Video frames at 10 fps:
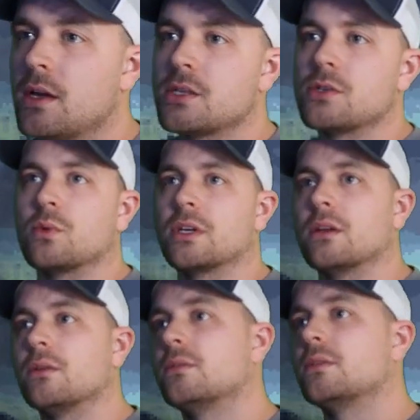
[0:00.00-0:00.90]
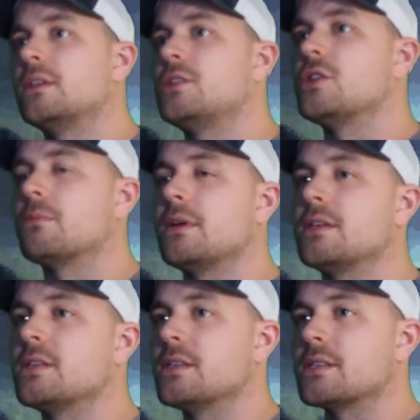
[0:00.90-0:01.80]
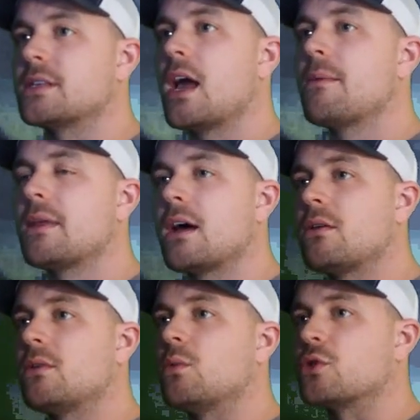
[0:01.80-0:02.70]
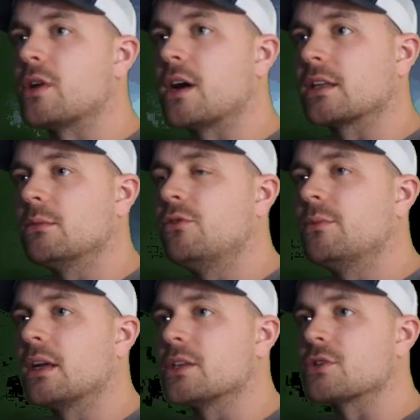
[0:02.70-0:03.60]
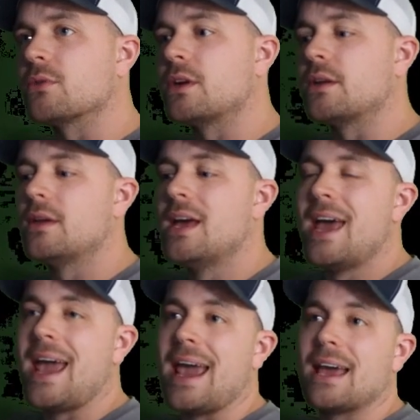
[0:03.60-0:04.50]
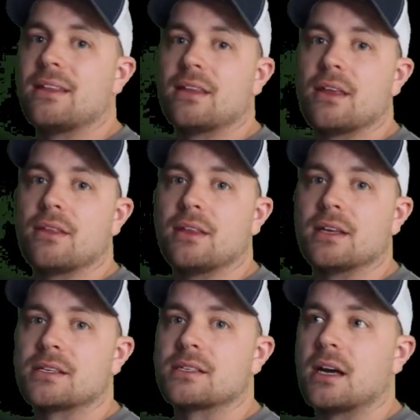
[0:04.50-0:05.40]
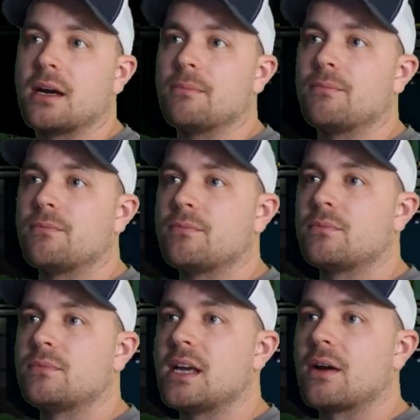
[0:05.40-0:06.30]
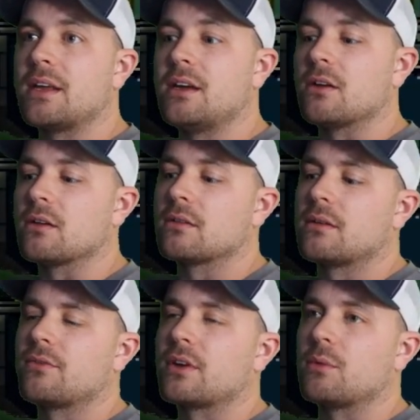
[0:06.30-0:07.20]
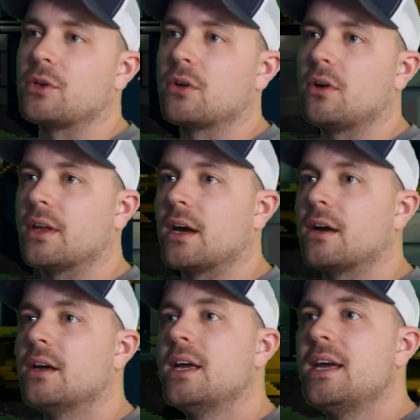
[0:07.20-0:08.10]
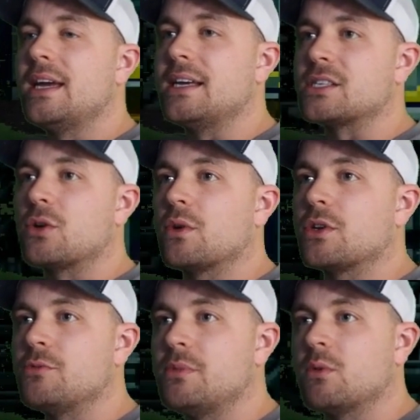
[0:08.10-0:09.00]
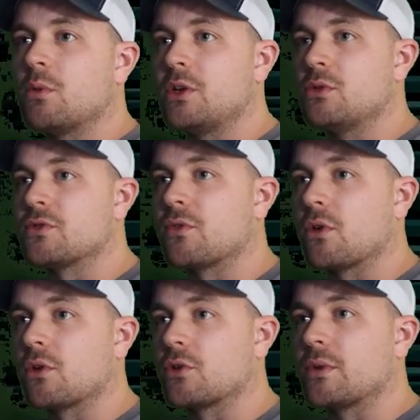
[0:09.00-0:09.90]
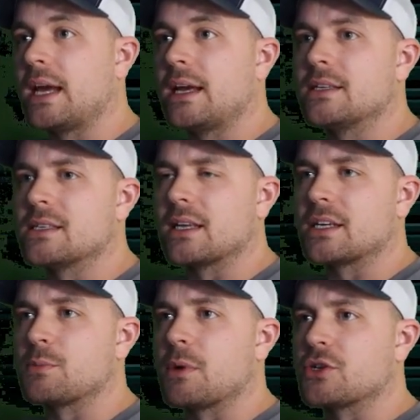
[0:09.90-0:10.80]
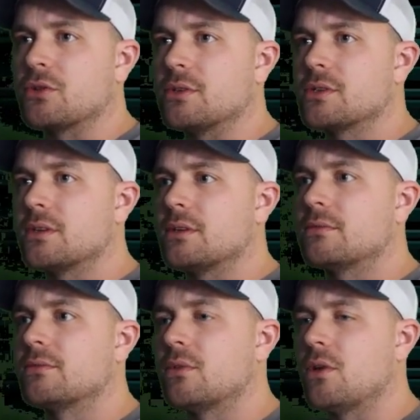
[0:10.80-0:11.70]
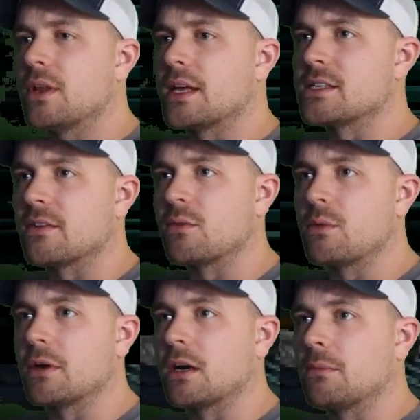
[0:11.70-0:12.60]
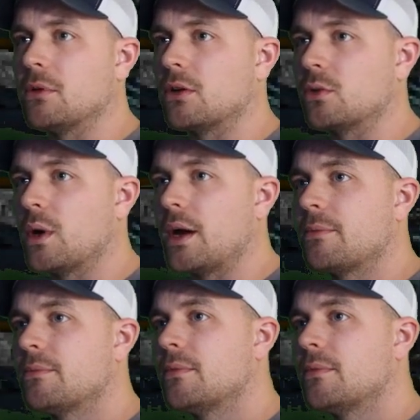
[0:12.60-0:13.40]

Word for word: So we're gonna jump into this game now. We'll track the movement on screen, and this down here, I forget what you call that, is going to be what we use for our grenades and like specials and all that stuff that we pick up along the way.